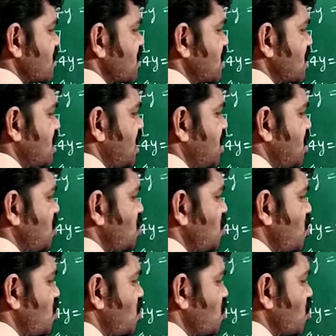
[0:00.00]
that is
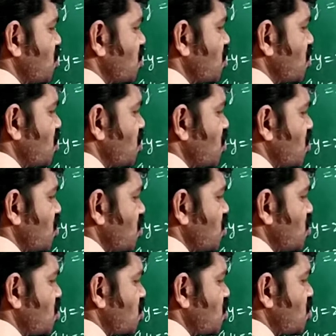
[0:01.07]
equal to
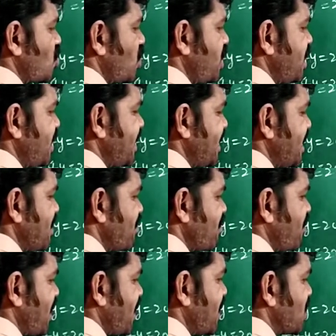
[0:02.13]
20
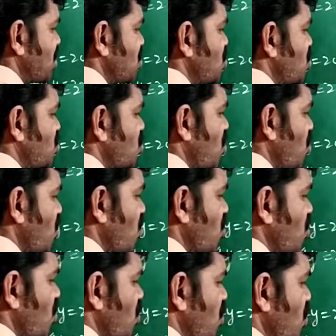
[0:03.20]
minus 12.
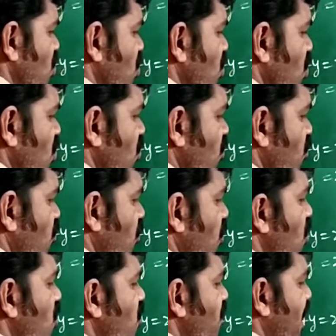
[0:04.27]

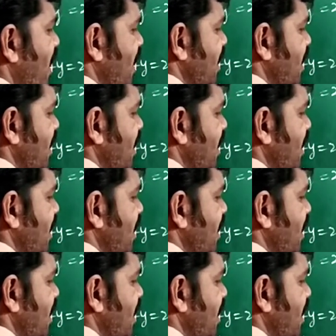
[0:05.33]
4y,